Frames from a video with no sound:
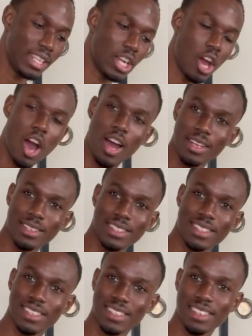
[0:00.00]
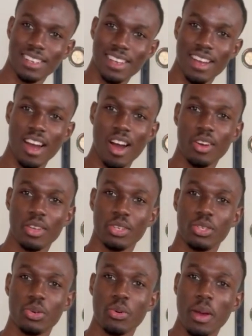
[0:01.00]
not how you
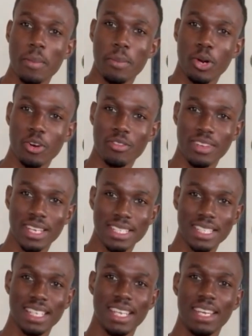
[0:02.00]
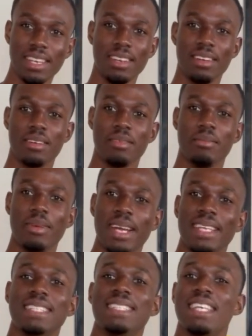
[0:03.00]
do it perfectly, but
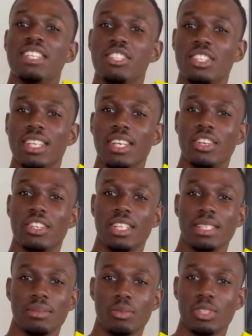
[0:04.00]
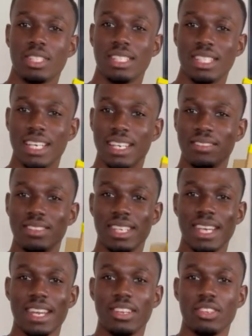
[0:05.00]
essentially you're just supposed to tie them
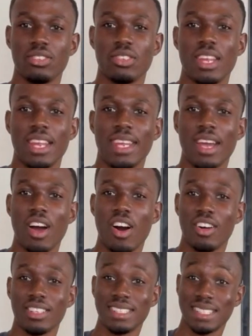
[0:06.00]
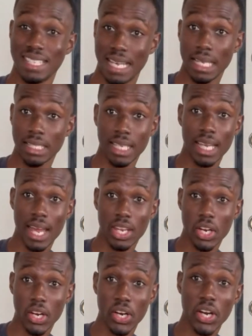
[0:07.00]
together so that they all stay
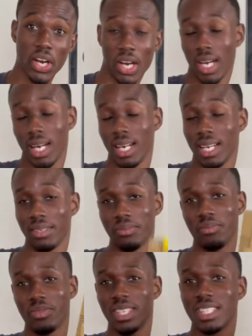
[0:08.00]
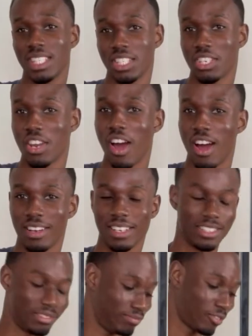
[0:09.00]
together. This is not
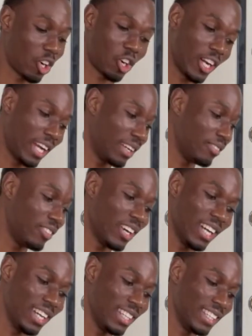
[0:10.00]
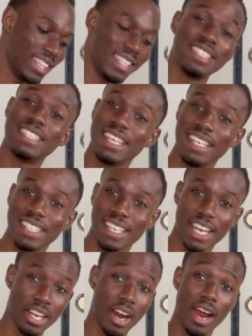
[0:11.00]
great, but they stay
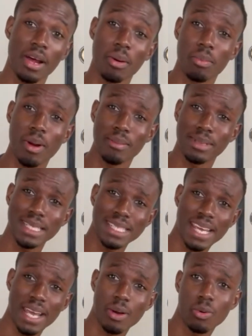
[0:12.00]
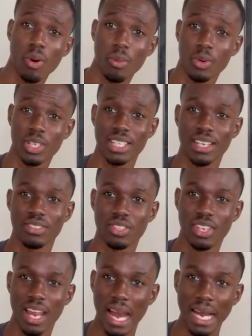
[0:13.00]
together, and I'll probably tie it one more time so
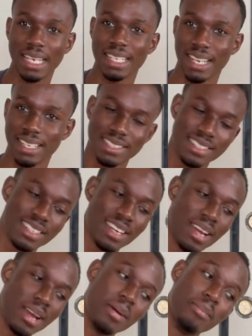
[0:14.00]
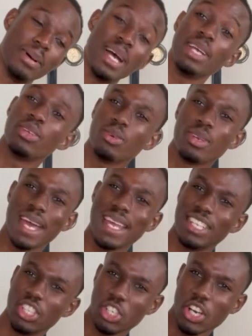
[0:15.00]
that it does, but you get
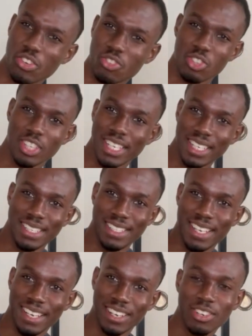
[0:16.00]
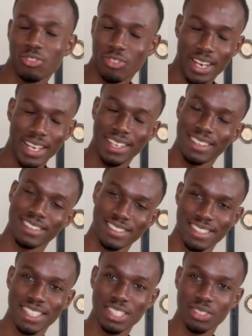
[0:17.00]
the general idea, right?
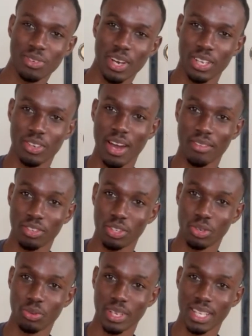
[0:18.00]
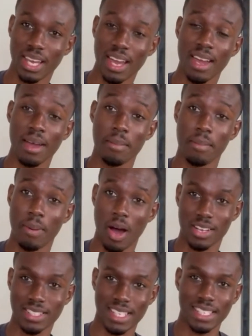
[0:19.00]
This is what you have to do with
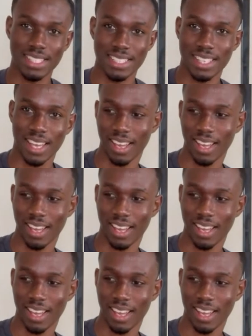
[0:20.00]
boxes.